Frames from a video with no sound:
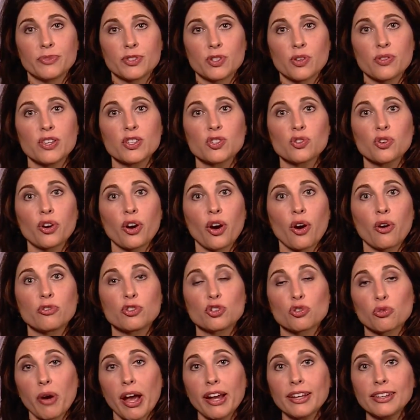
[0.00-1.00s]
So this will go
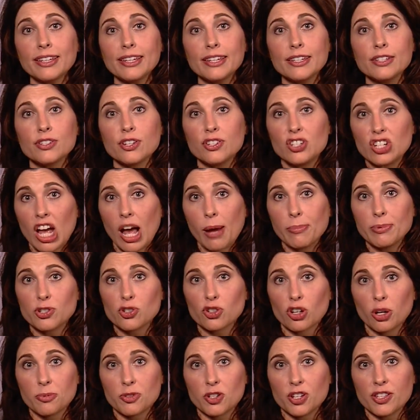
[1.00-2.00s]
directly into job
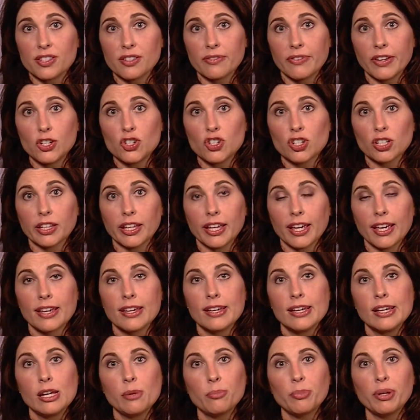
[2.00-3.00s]
descriptions eventually,
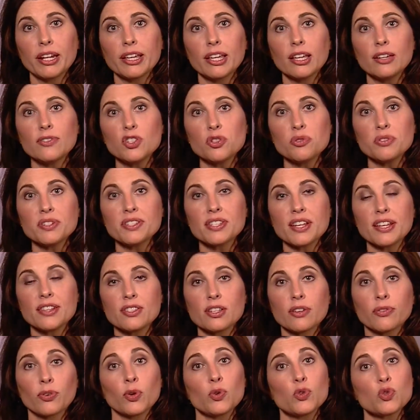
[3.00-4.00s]
but it gives you a
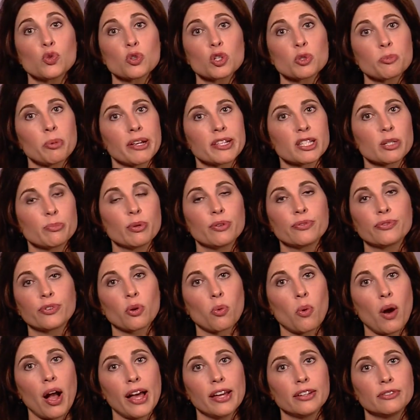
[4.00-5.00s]
sense of who's responsible for
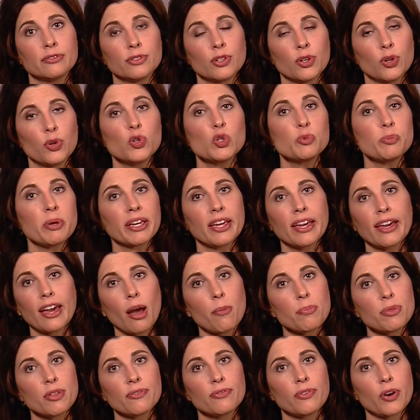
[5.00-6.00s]
what, who's picking
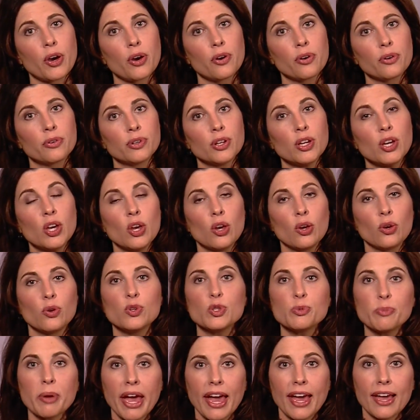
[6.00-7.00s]
up the phone,
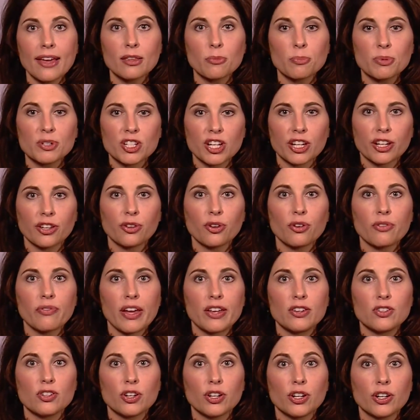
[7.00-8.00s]
who's paying the particular
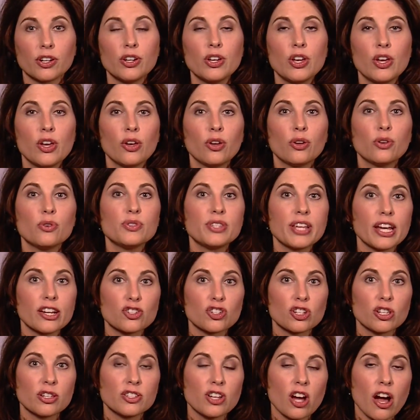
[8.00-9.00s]
vendor, who's
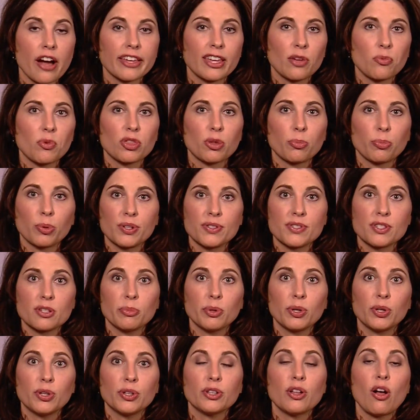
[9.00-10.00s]
actually talking with the
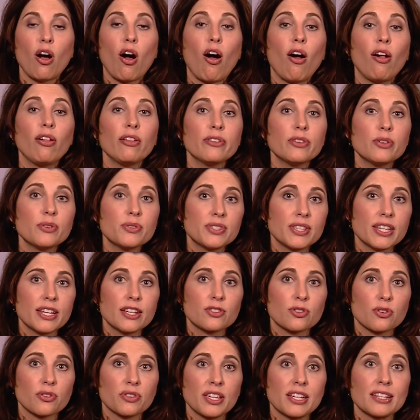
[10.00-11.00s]
principal. All of those
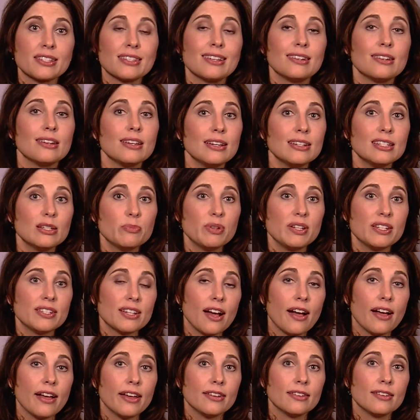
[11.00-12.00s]
things are things that need to be
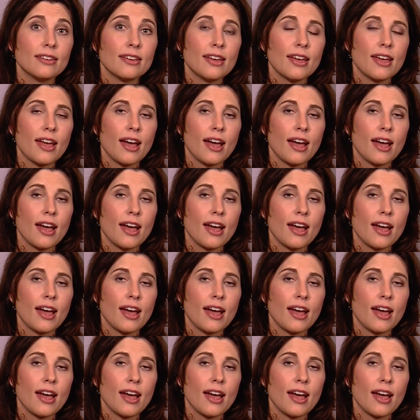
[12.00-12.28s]
done.